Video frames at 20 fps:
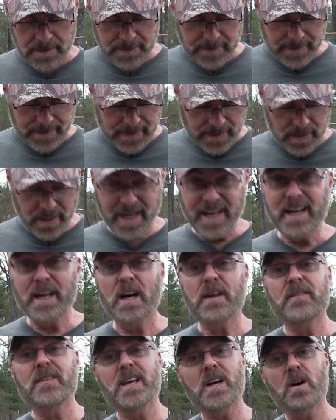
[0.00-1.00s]
And
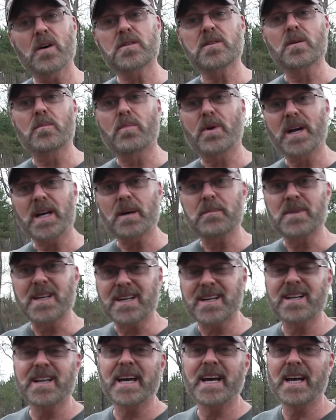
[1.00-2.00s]
they also break up the
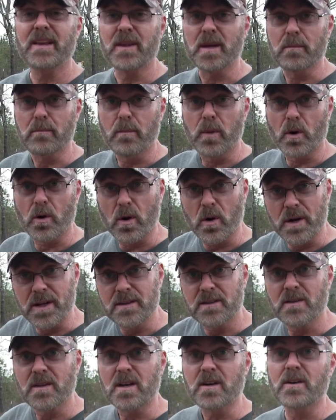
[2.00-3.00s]
clay, they burrow
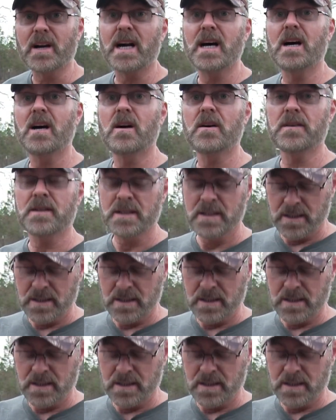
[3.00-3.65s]
into the ground.